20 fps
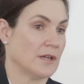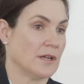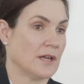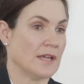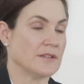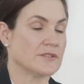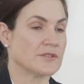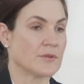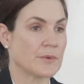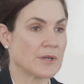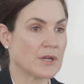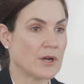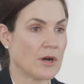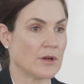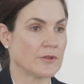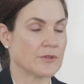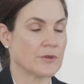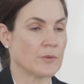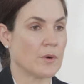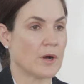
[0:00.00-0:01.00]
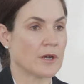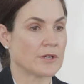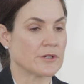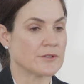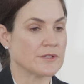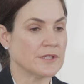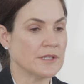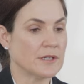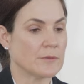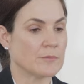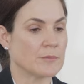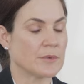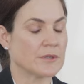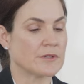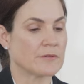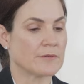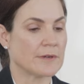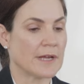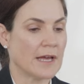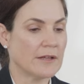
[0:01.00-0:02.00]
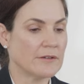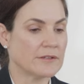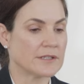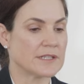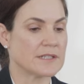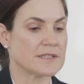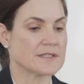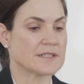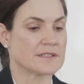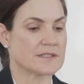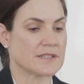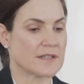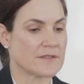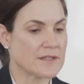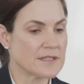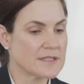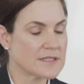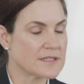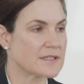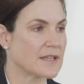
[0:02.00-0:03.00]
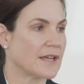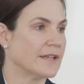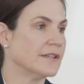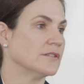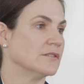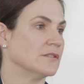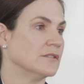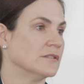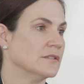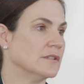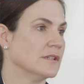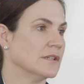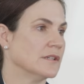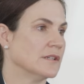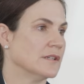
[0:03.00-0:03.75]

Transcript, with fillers: And so we call it the Walker dip. But the reality is, is that this cycle